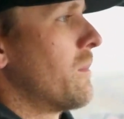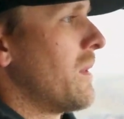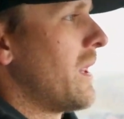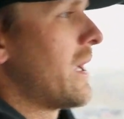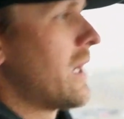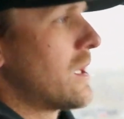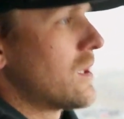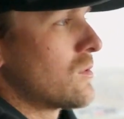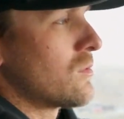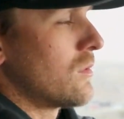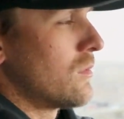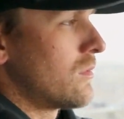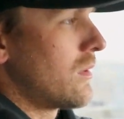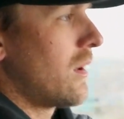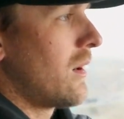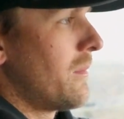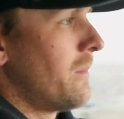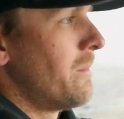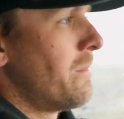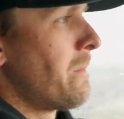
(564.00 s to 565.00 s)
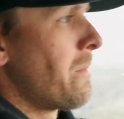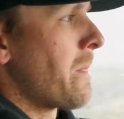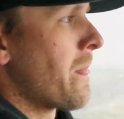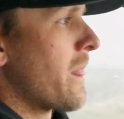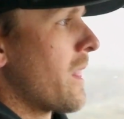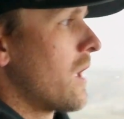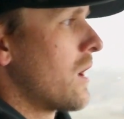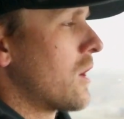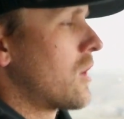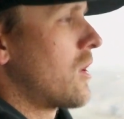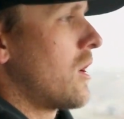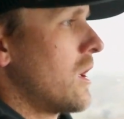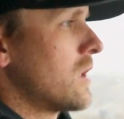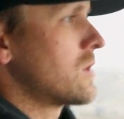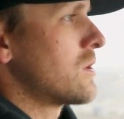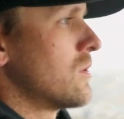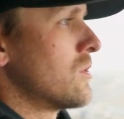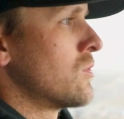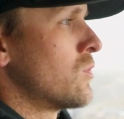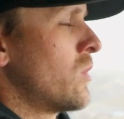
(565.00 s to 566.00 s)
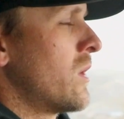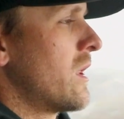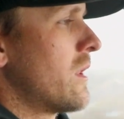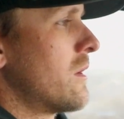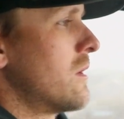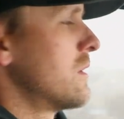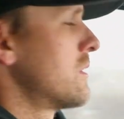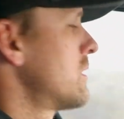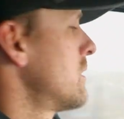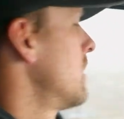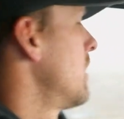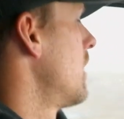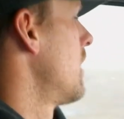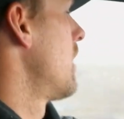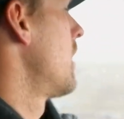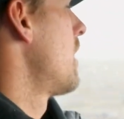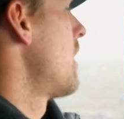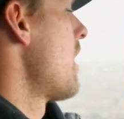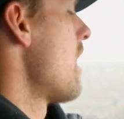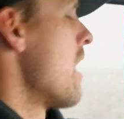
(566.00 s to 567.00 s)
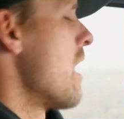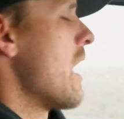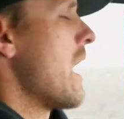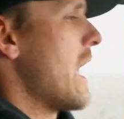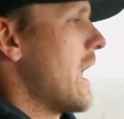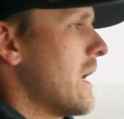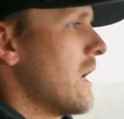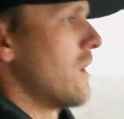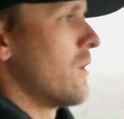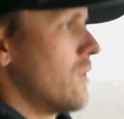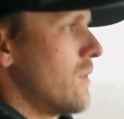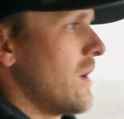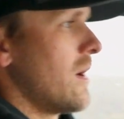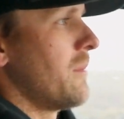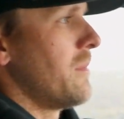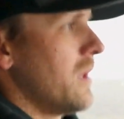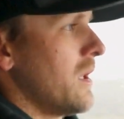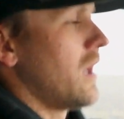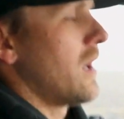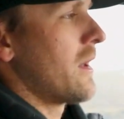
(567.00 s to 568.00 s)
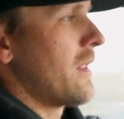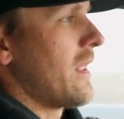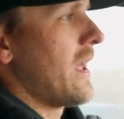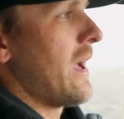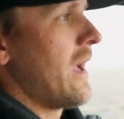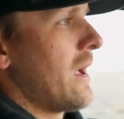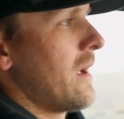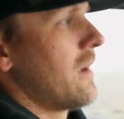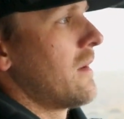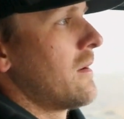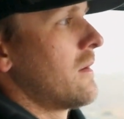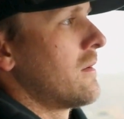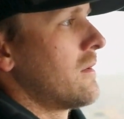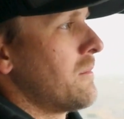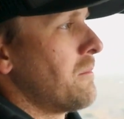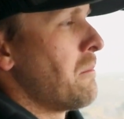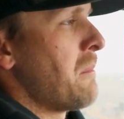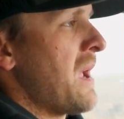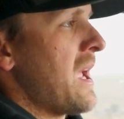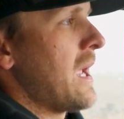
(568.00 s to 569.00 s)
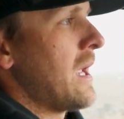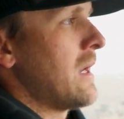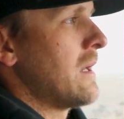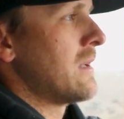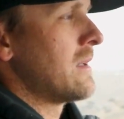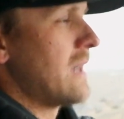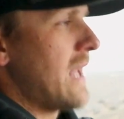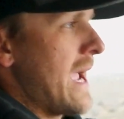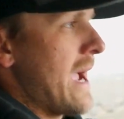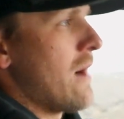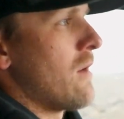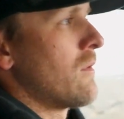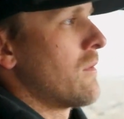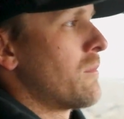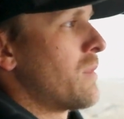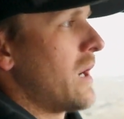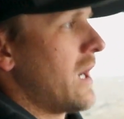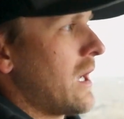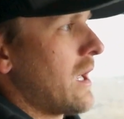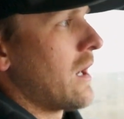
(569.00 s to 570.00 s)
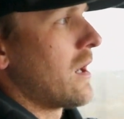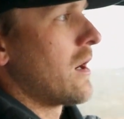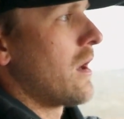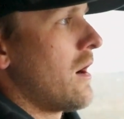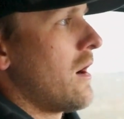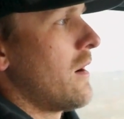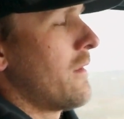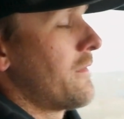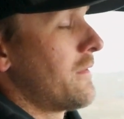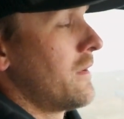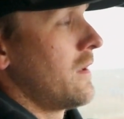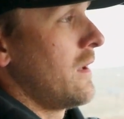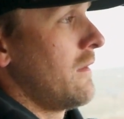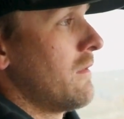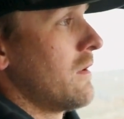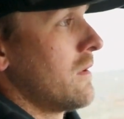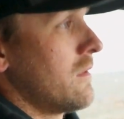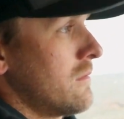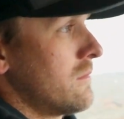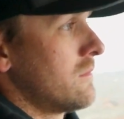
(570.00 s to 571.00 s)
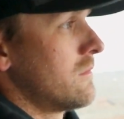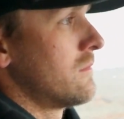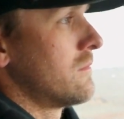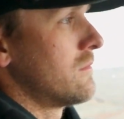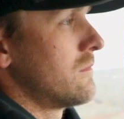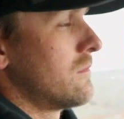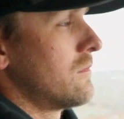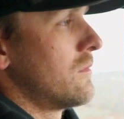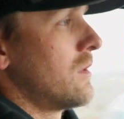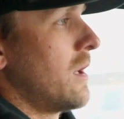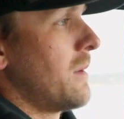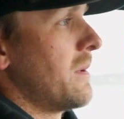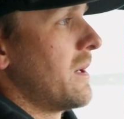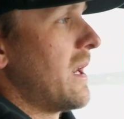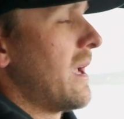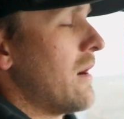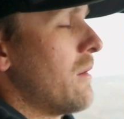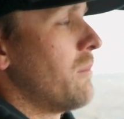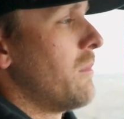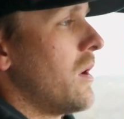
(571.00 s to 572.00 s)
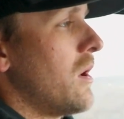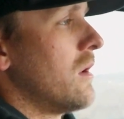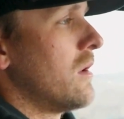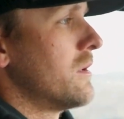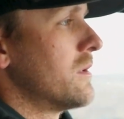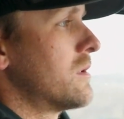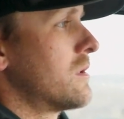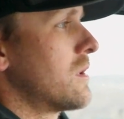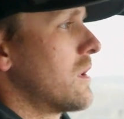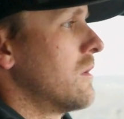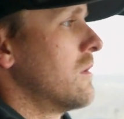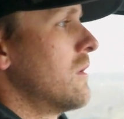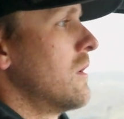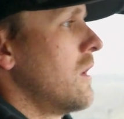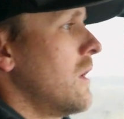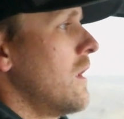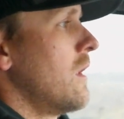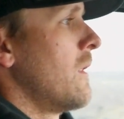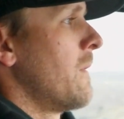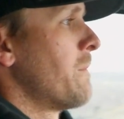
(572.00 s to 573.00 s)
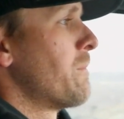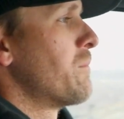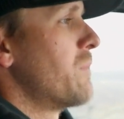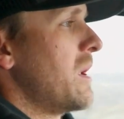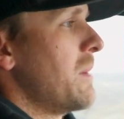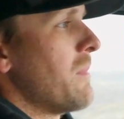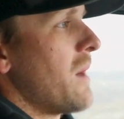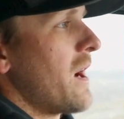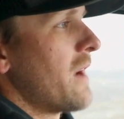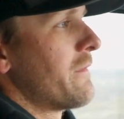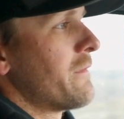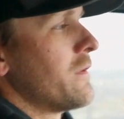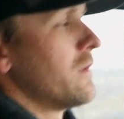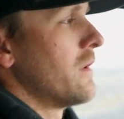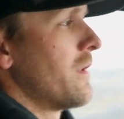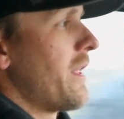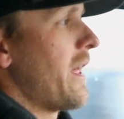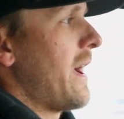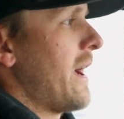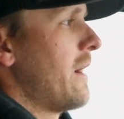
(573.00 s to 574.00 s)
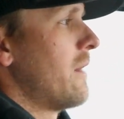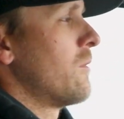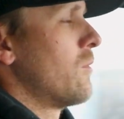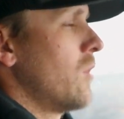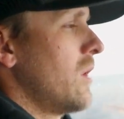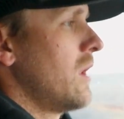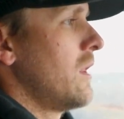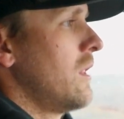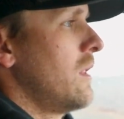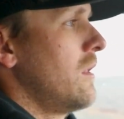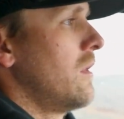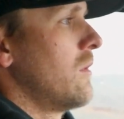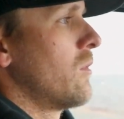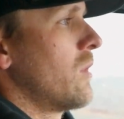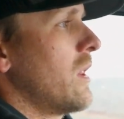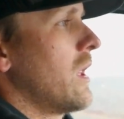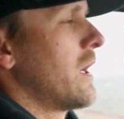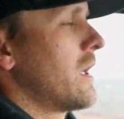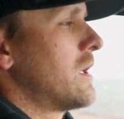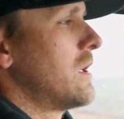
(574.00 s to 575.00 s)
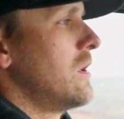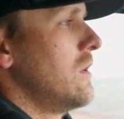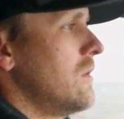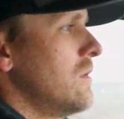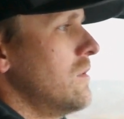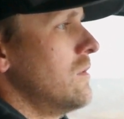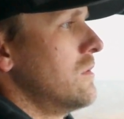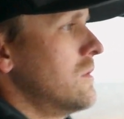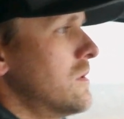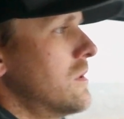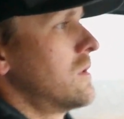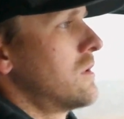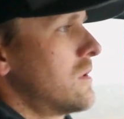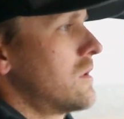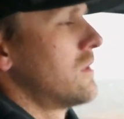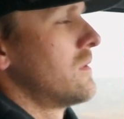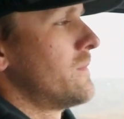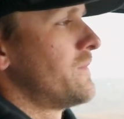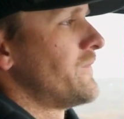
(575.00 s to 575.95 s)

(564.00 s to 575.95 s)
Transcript: blankets will rub across those withers and it'll rub a lot of that mane down, breaking it off, and even rub it down bald. So be mindful of that. We like to use